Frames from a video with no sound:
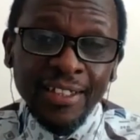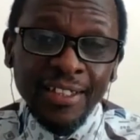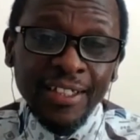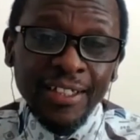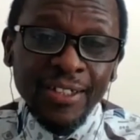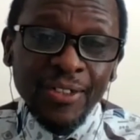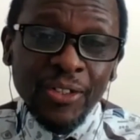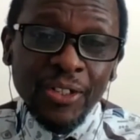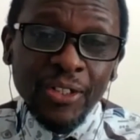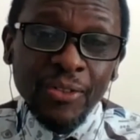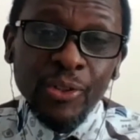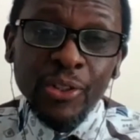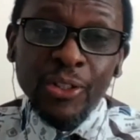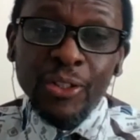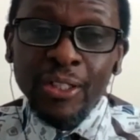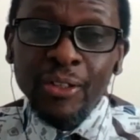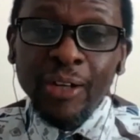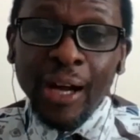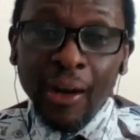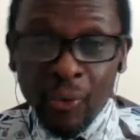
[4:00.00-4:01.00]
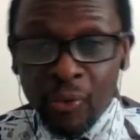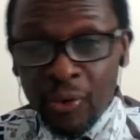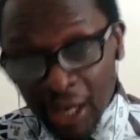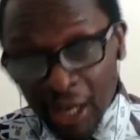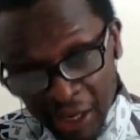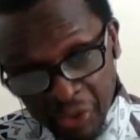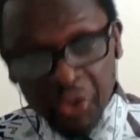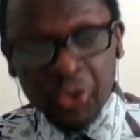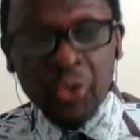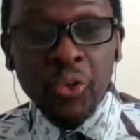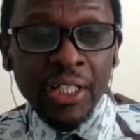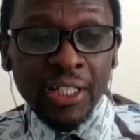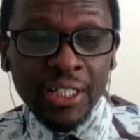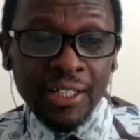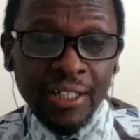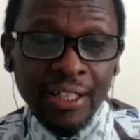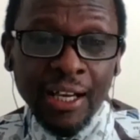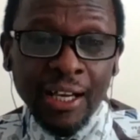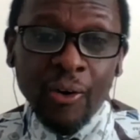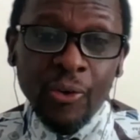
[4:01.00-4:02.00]
You see, I'll do it.
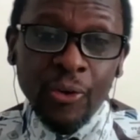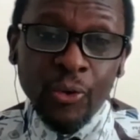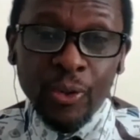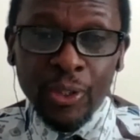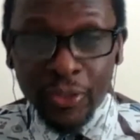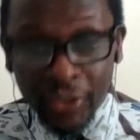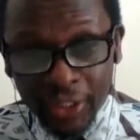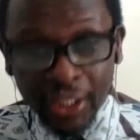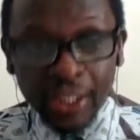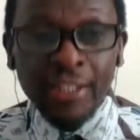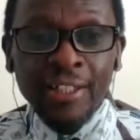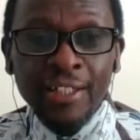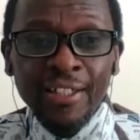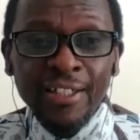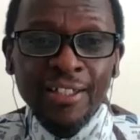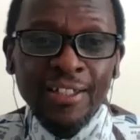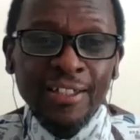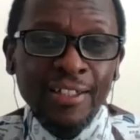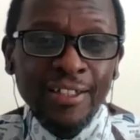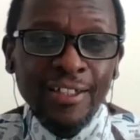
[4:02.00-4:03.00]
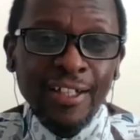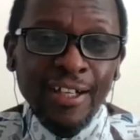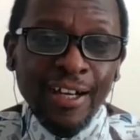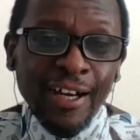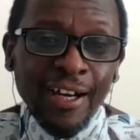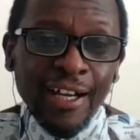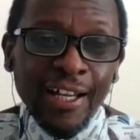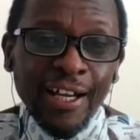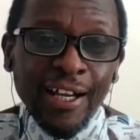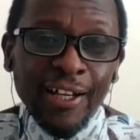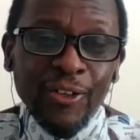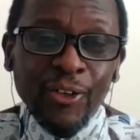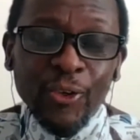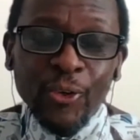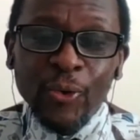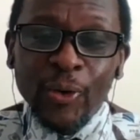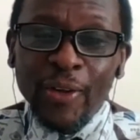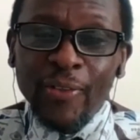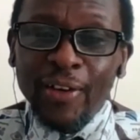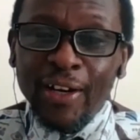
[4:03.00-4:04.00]
You will see. I don't know
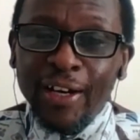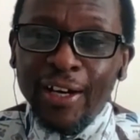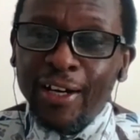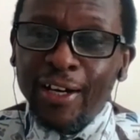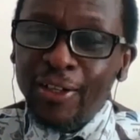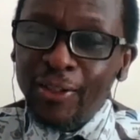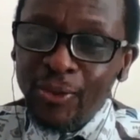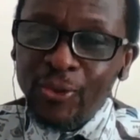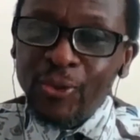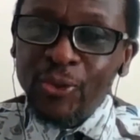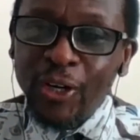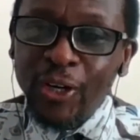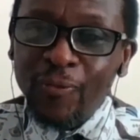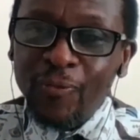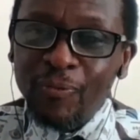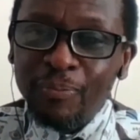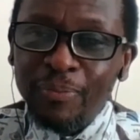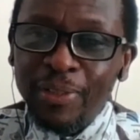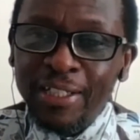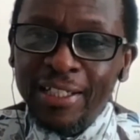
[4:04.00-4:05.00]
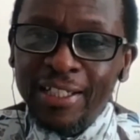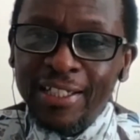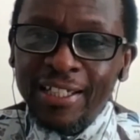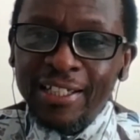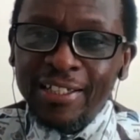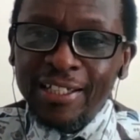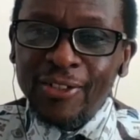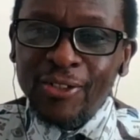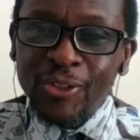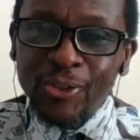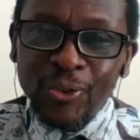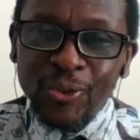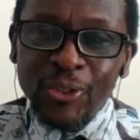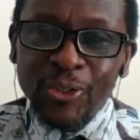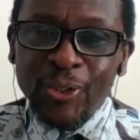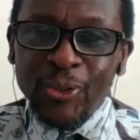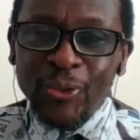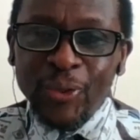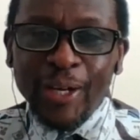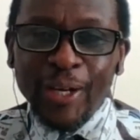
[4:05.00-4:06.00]
whether you have been in such a
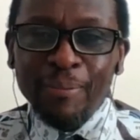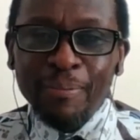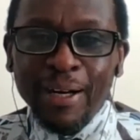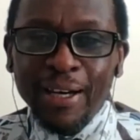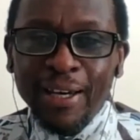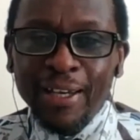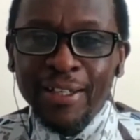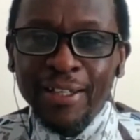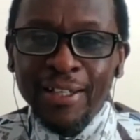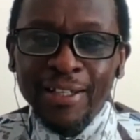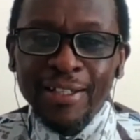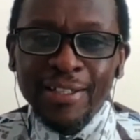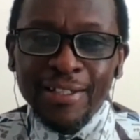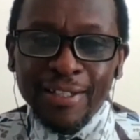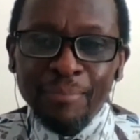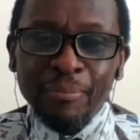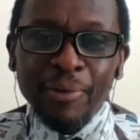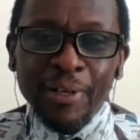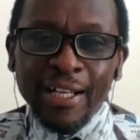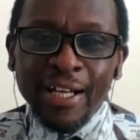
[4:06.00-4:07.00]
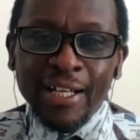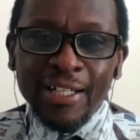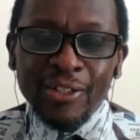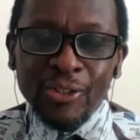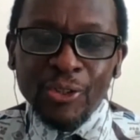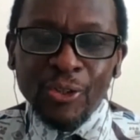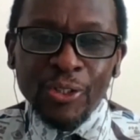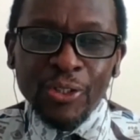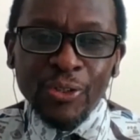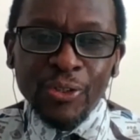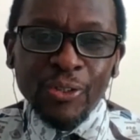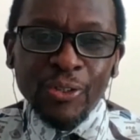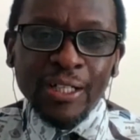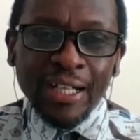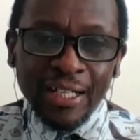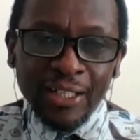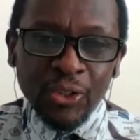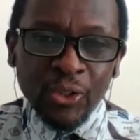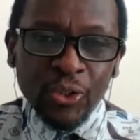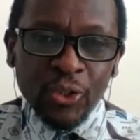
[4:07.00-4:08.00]
situation whereby somebody has told you,
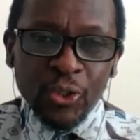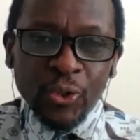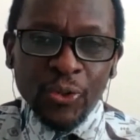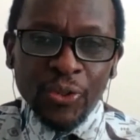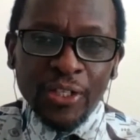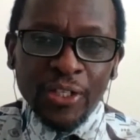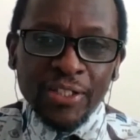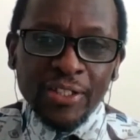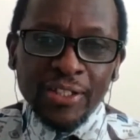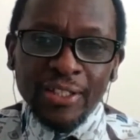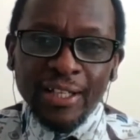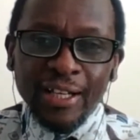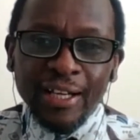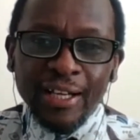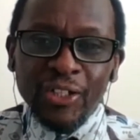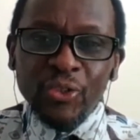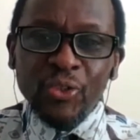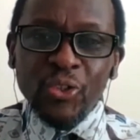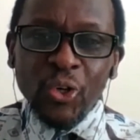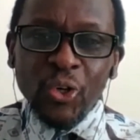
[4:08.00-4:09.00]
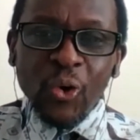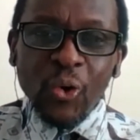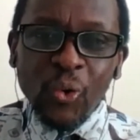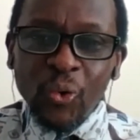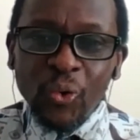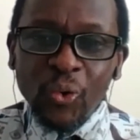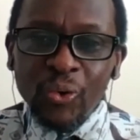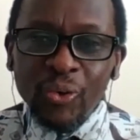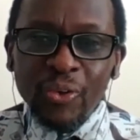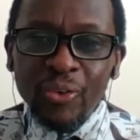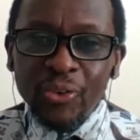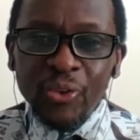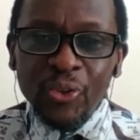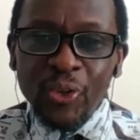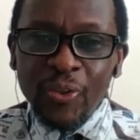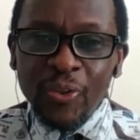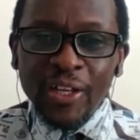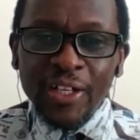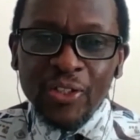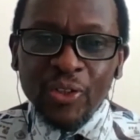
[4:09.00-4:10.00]
can you do this? And you know
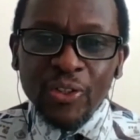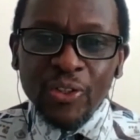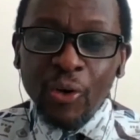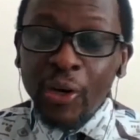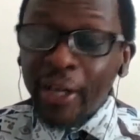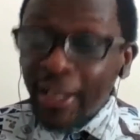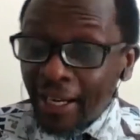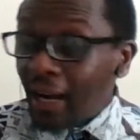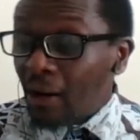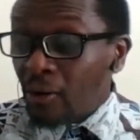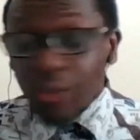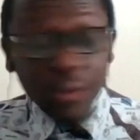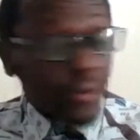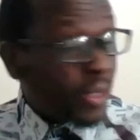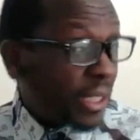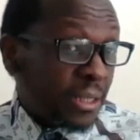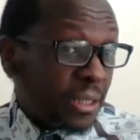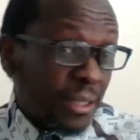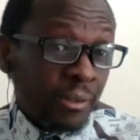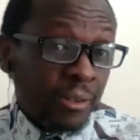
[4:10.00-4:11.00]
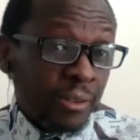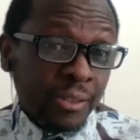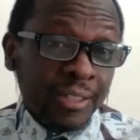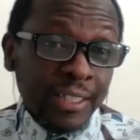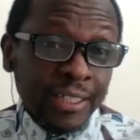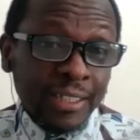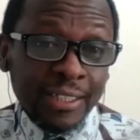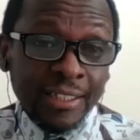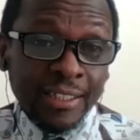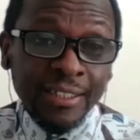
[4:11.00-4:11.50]
the result. Okay, I'll do it.